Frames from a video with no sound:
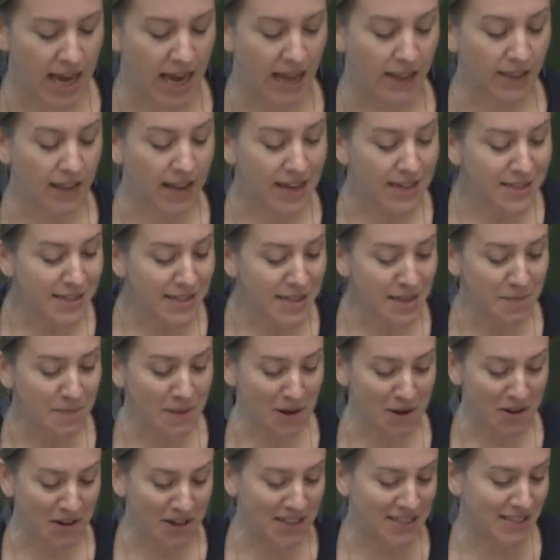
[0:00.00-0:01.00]
Unless the
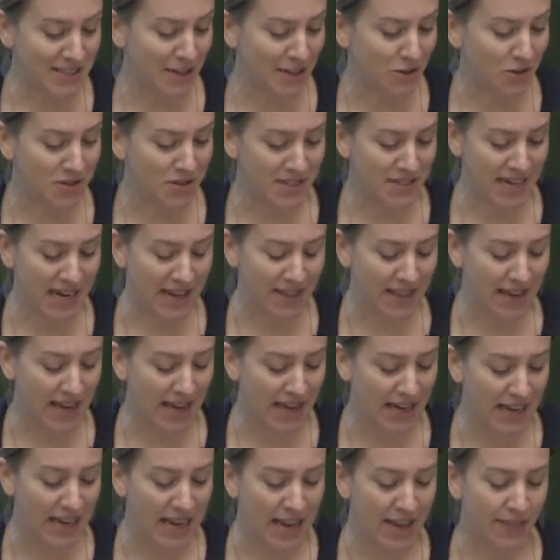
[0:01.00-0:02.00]
Americans understand
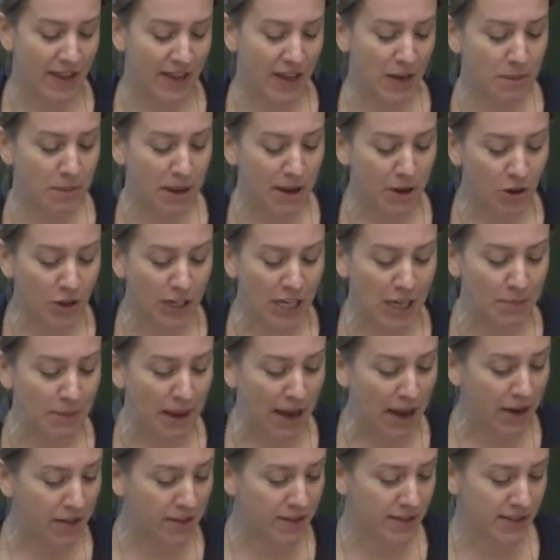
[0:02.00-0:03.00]
that, they'd better keep
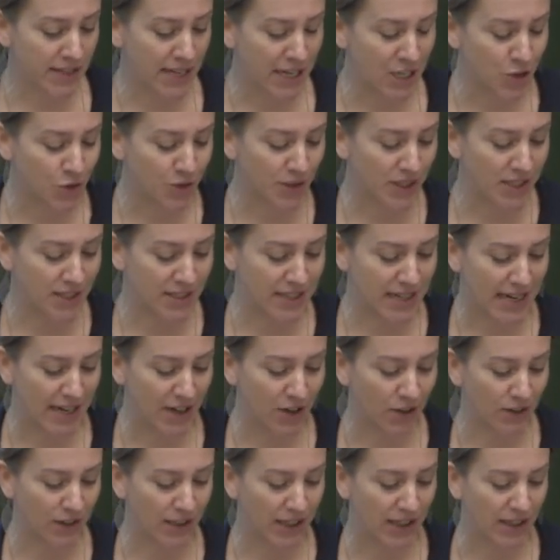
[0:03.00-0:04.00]
out of this country
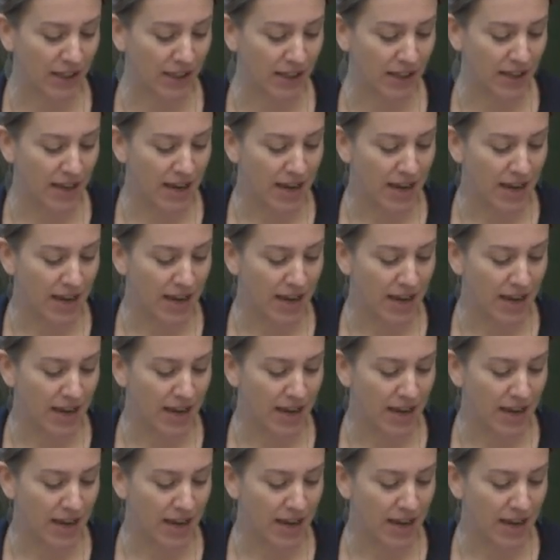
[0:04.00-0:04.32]
entirely.